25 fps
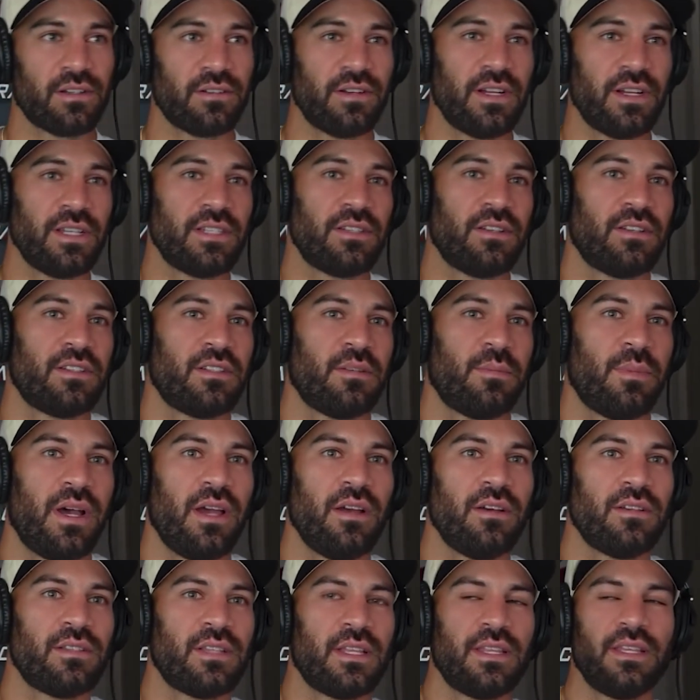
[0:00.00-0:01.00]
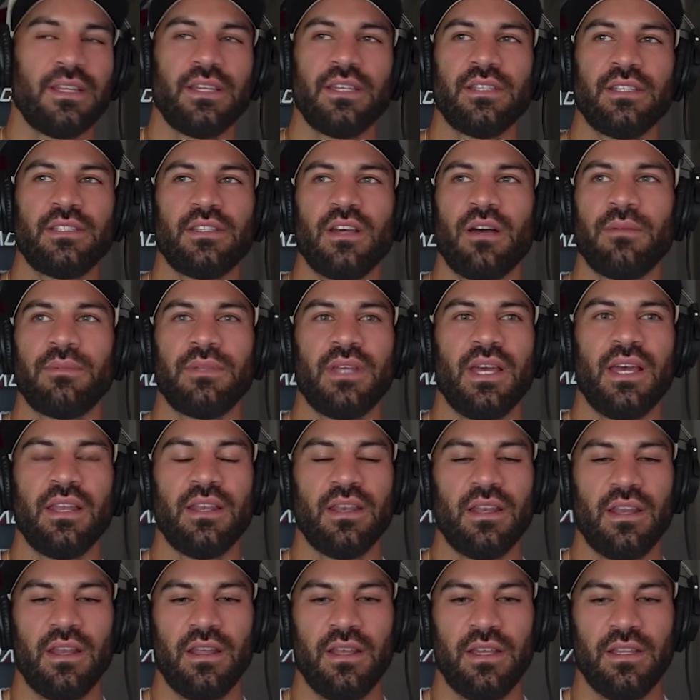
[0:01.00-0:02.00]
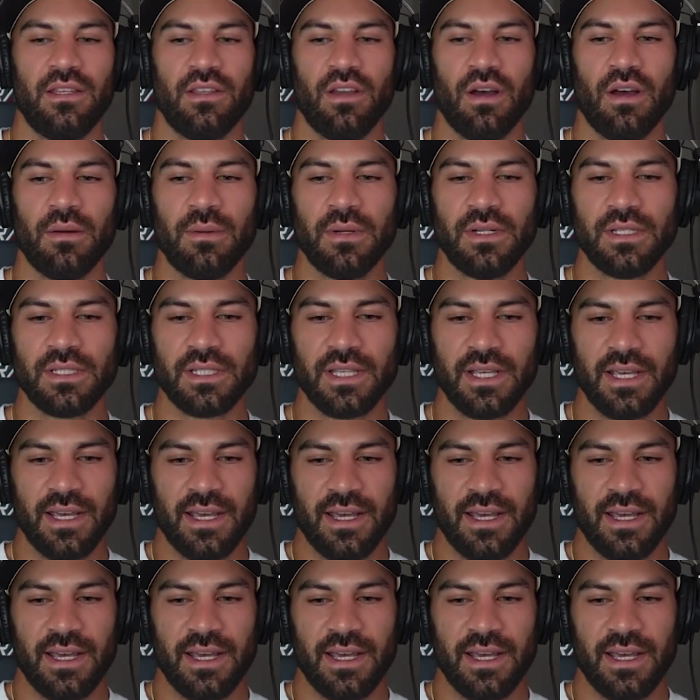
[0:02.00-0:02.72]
Horacio Zeballos, I think he's top 10 in doubles.